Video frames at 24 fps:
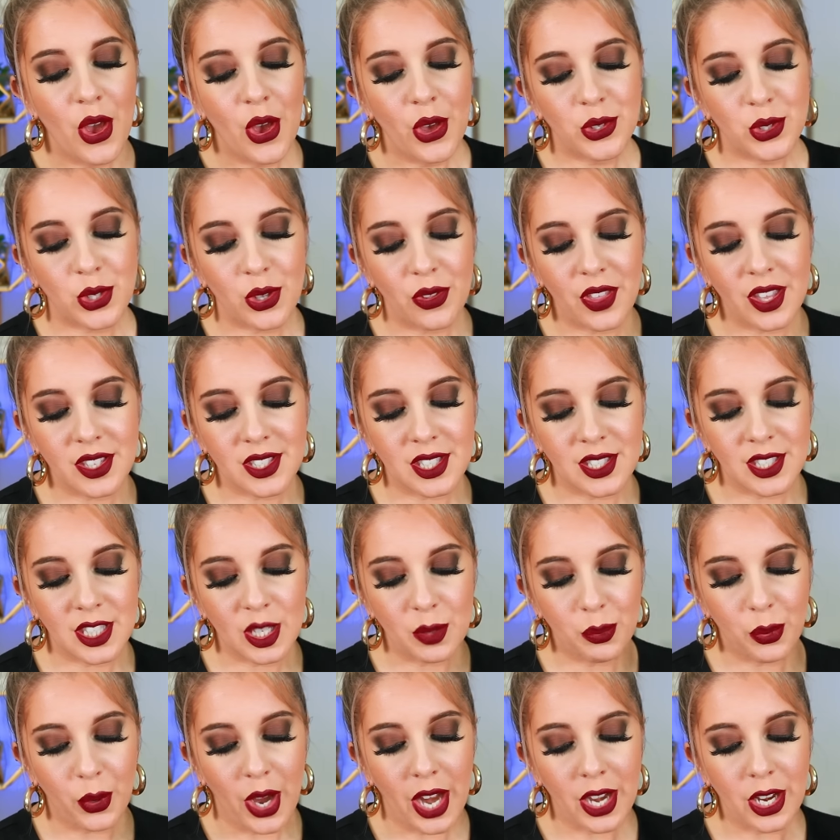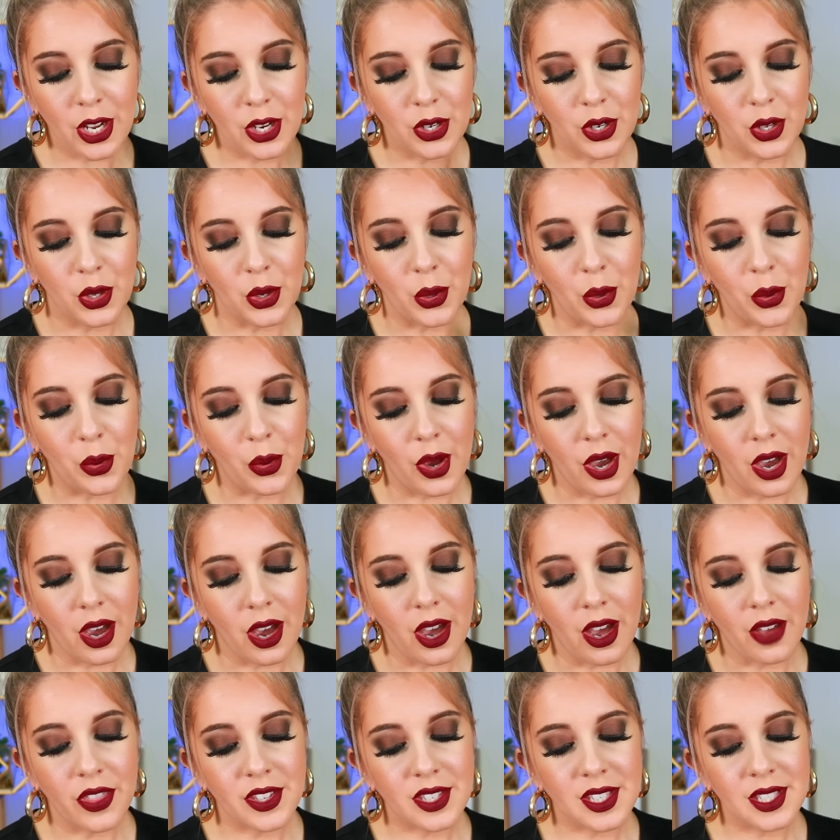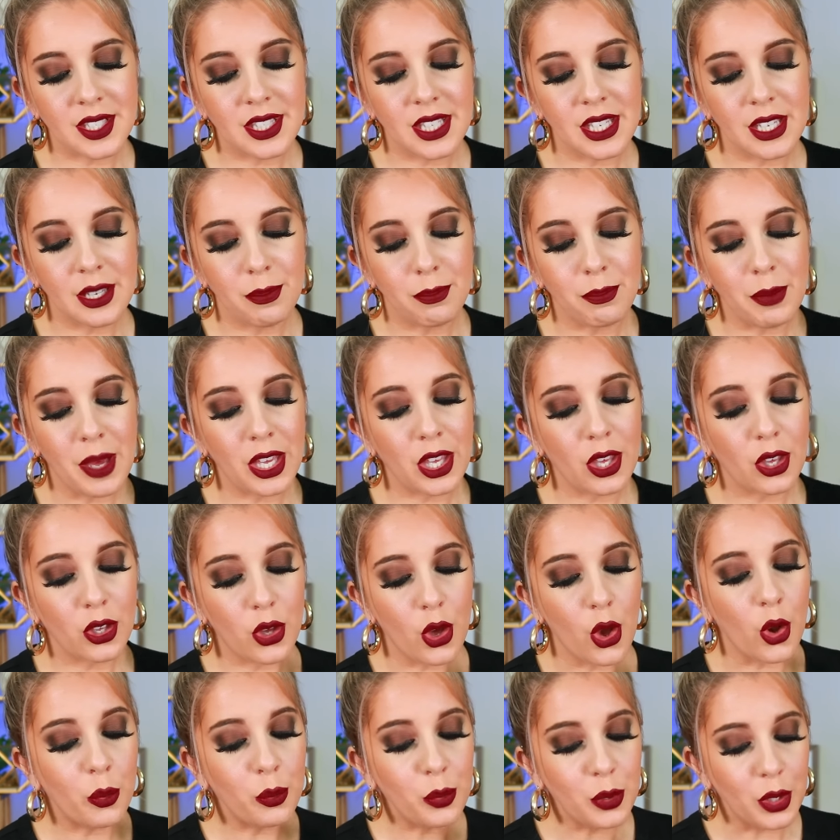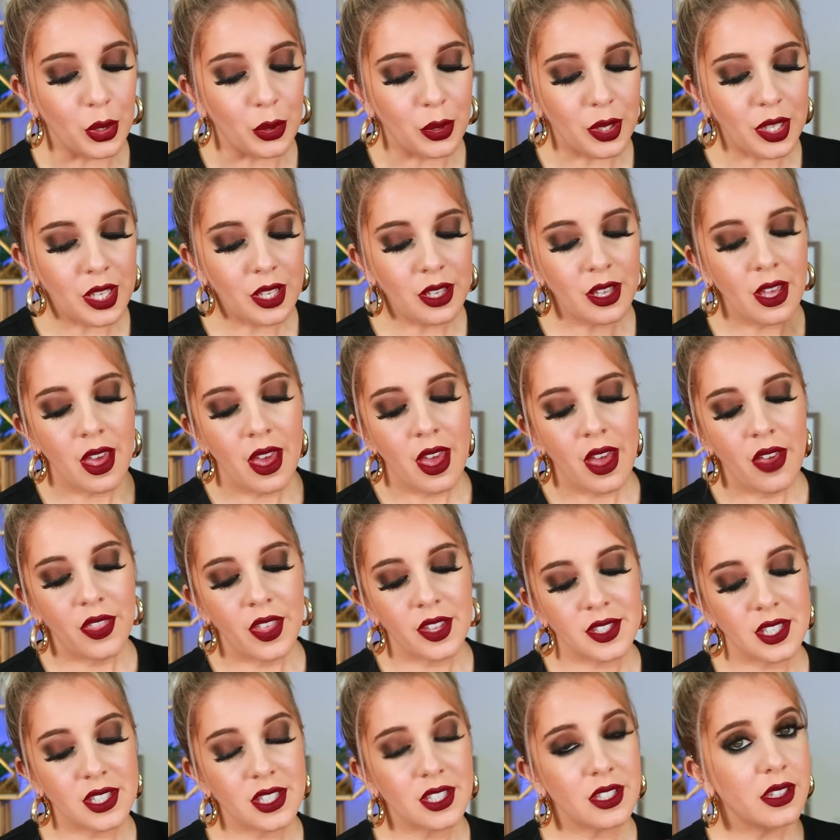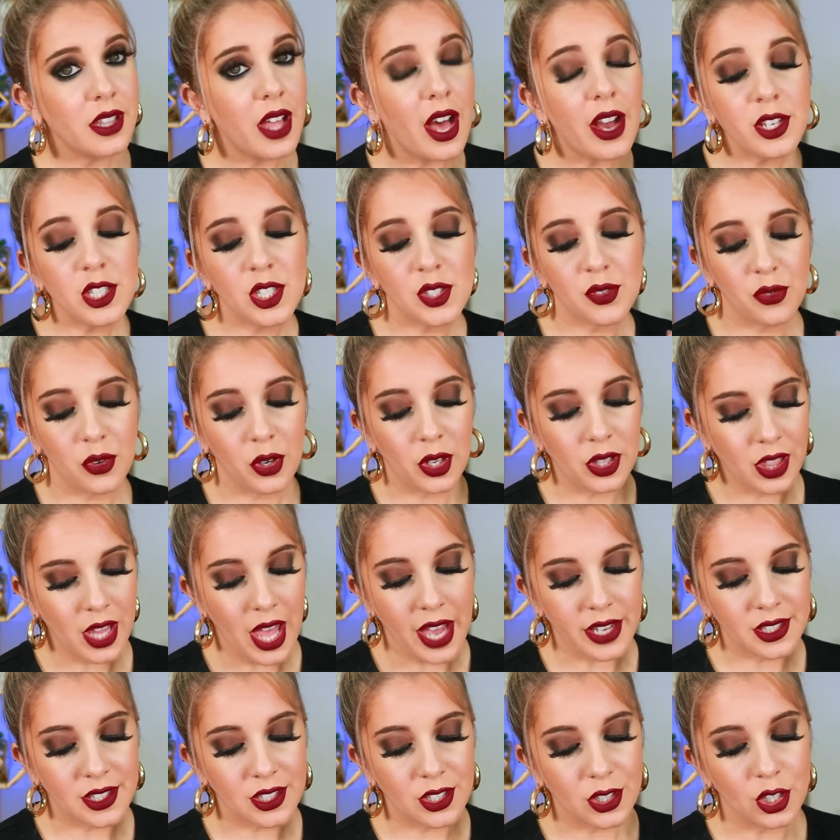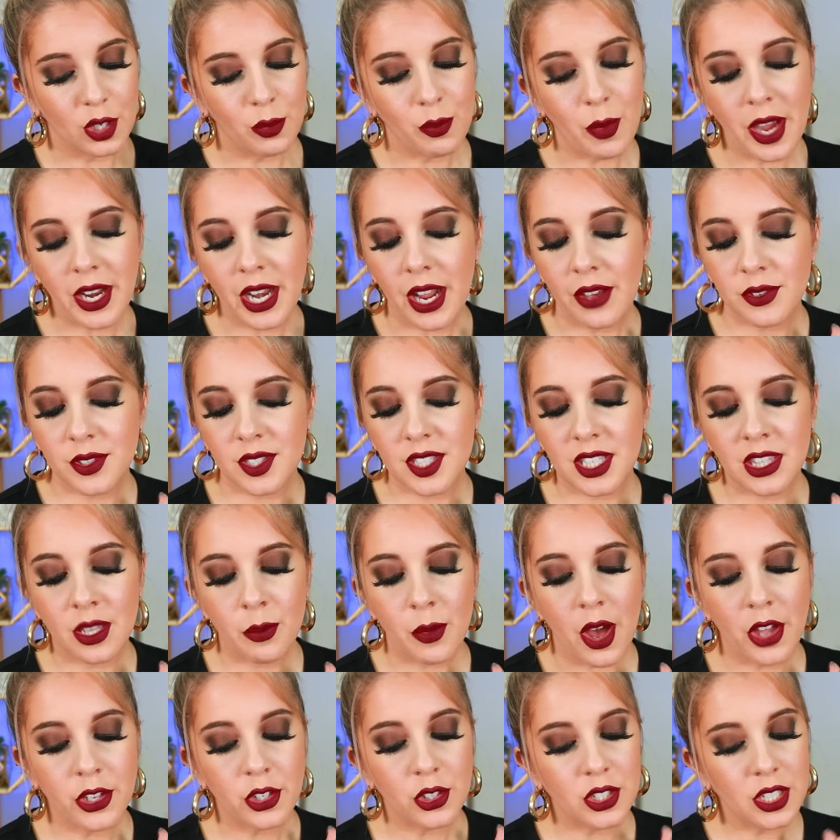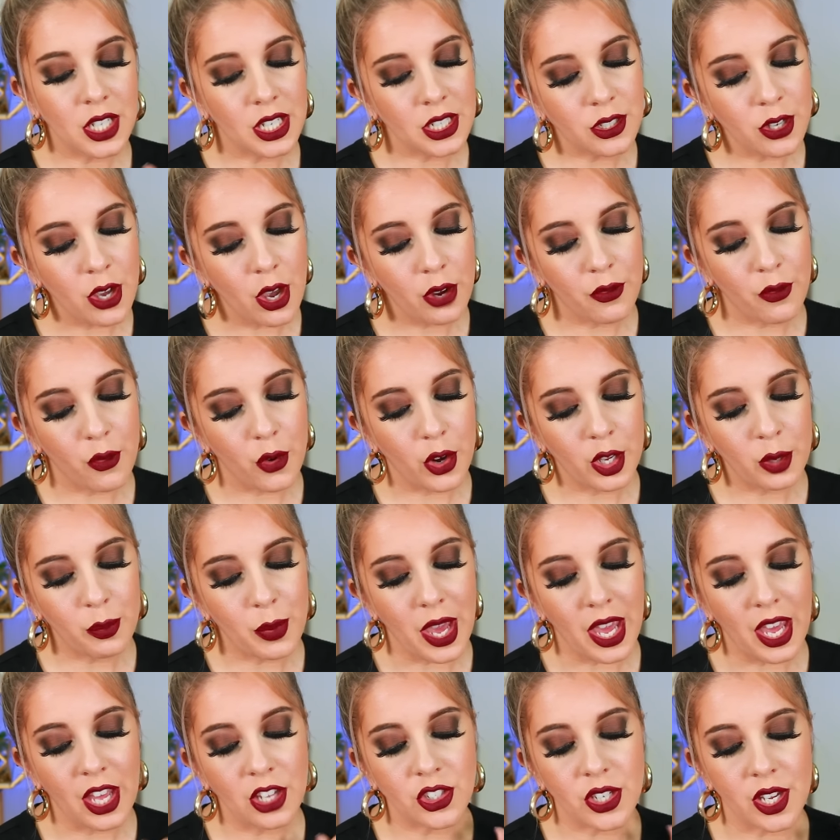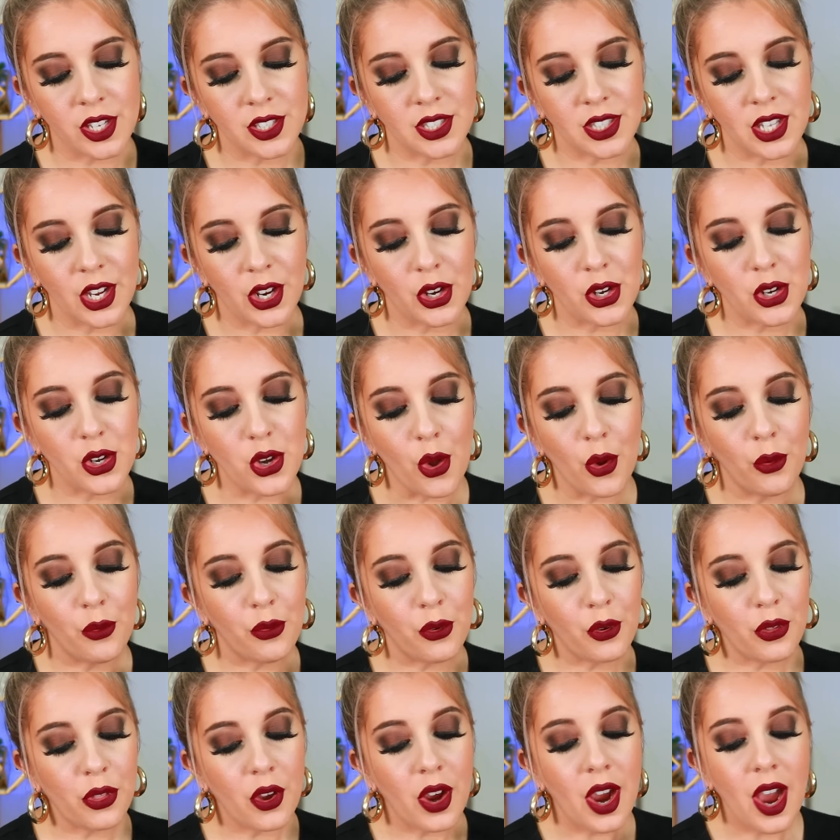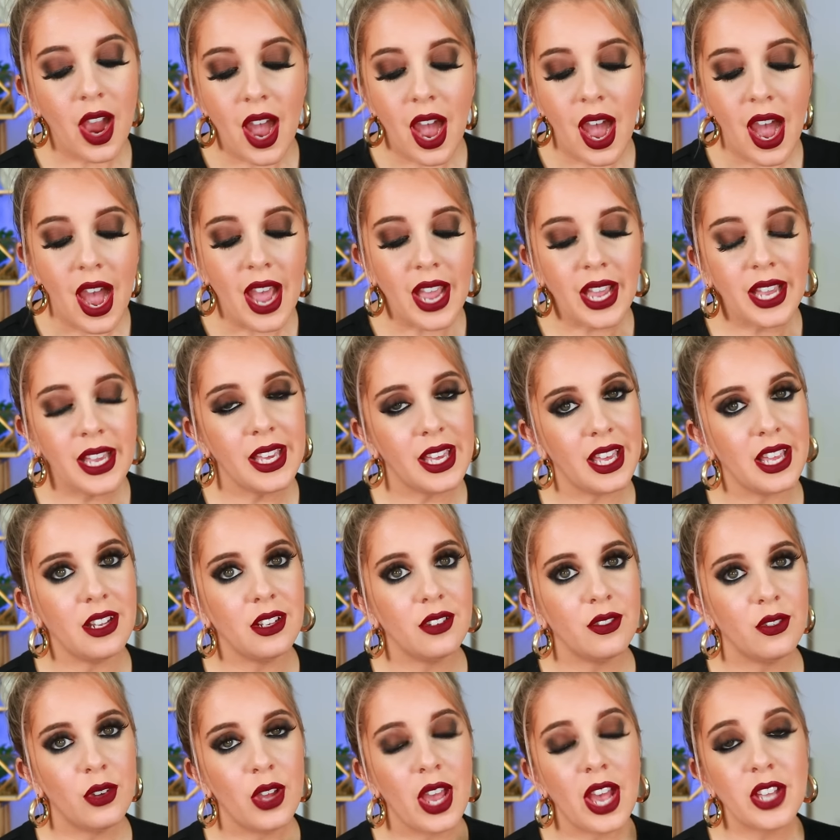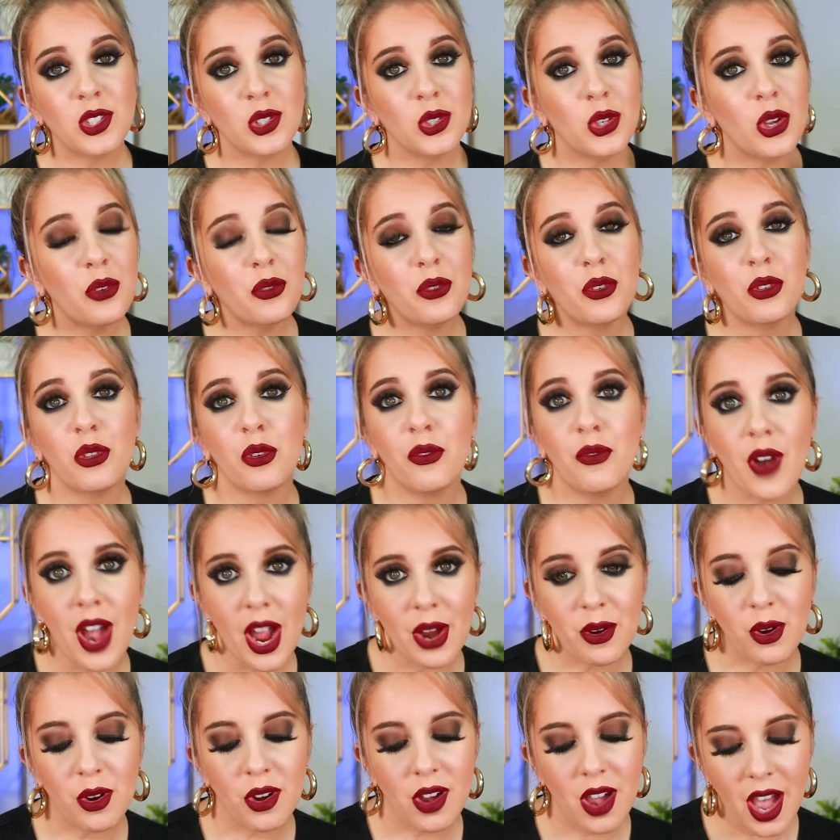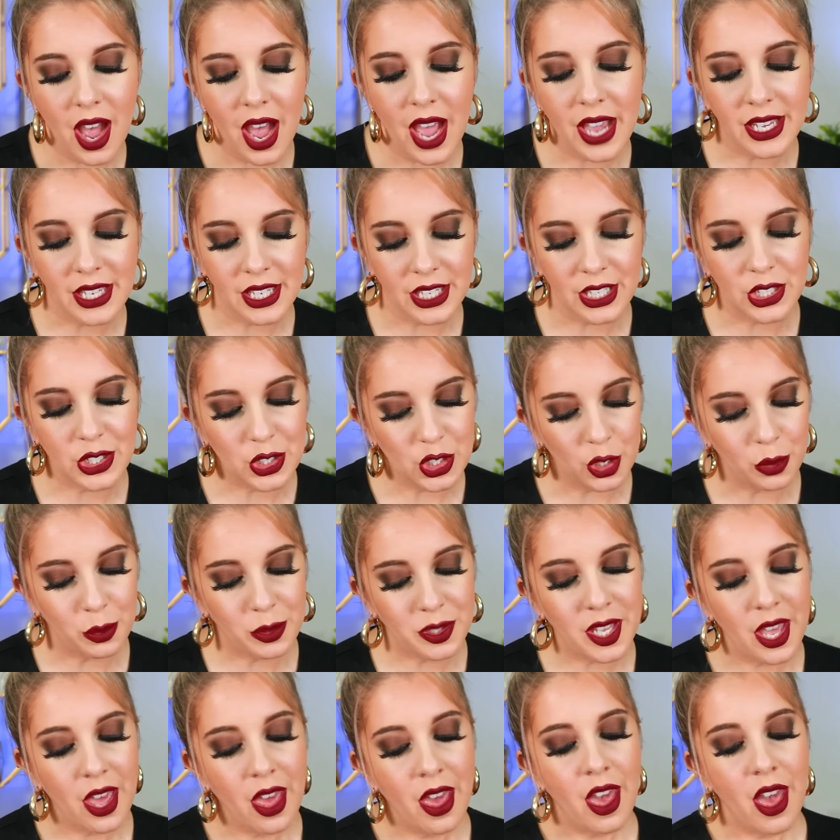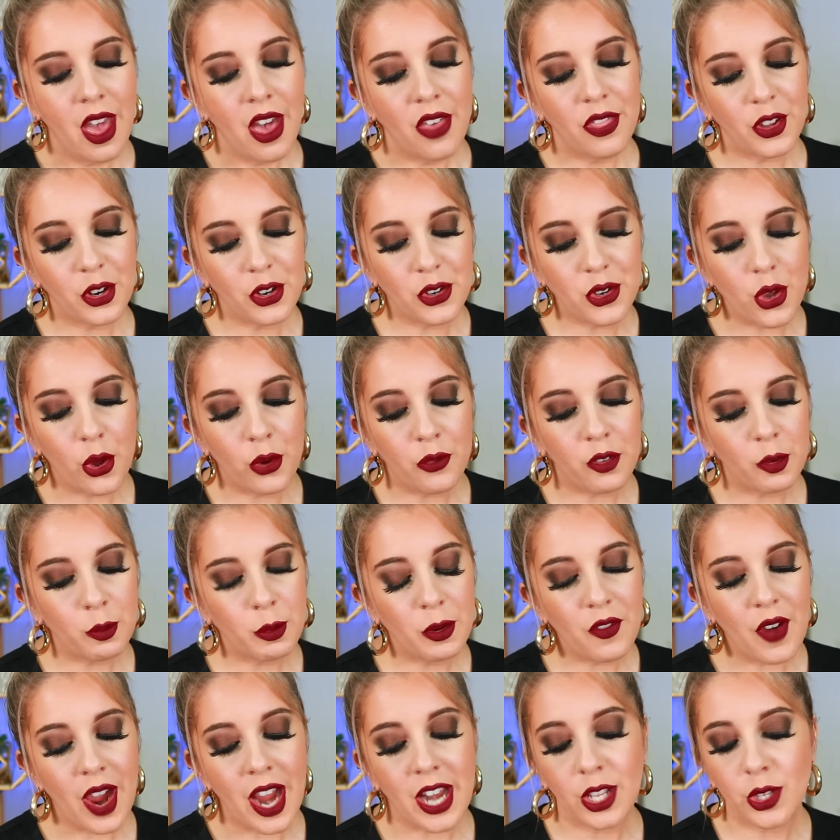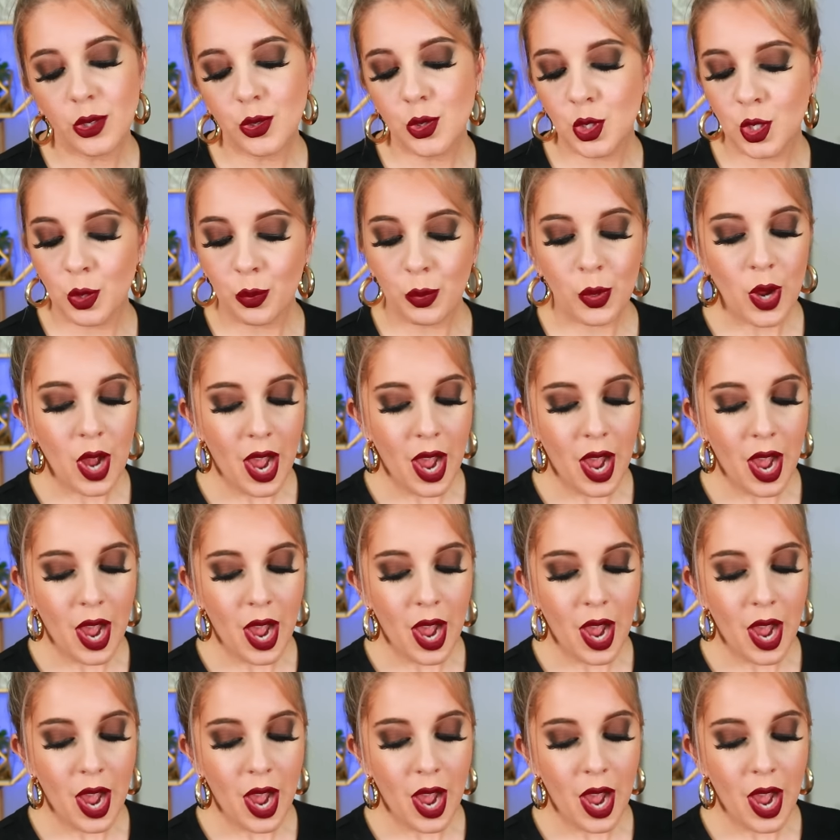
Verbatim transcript: So this is the brand new, uh, this is the MCoBeauty. This is Lux for Less. You might have seen them on your TikTok For You page as they're known for their high-end as they're known for their viral high-end dupes. They're known for providing super